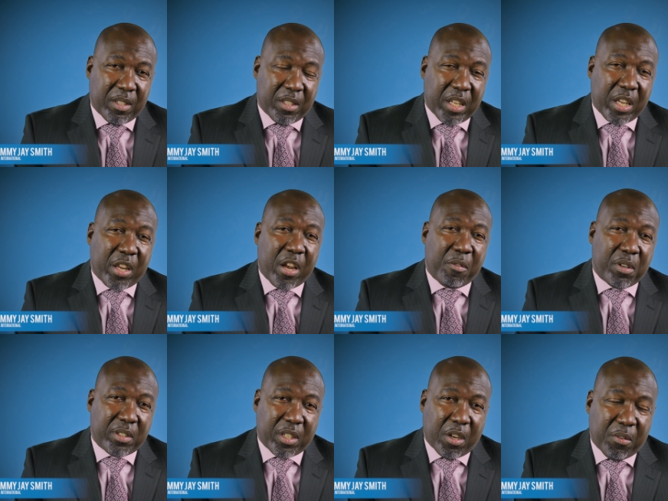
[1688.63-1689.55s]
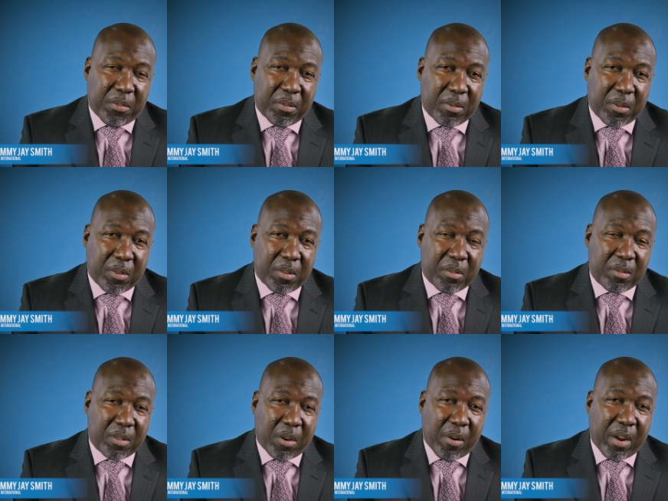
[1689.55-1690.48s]
Take care of yourself,
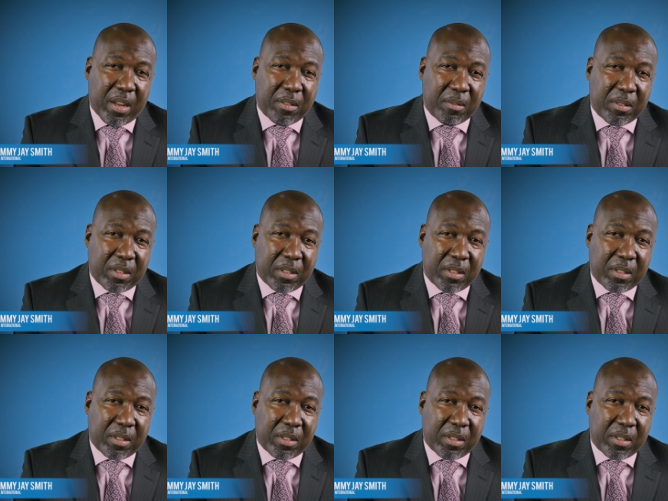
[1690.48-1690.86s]
all right?